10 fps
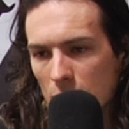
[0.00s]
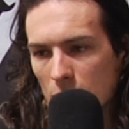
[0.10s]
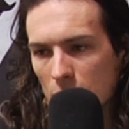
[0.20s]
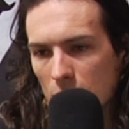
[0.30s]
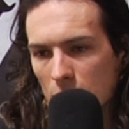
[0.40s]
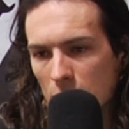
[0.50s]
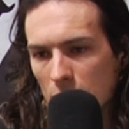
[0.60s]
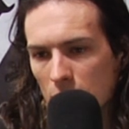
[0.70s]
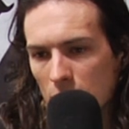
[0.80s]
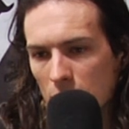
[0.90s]

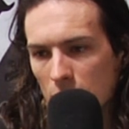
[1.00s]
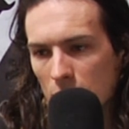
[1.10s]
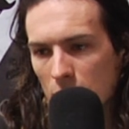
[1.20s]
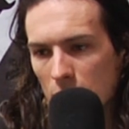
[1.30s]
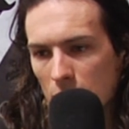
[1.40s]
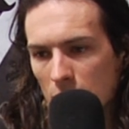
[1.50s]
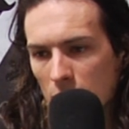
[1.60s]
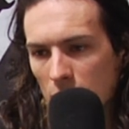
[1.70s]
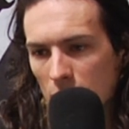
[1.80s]
(silence)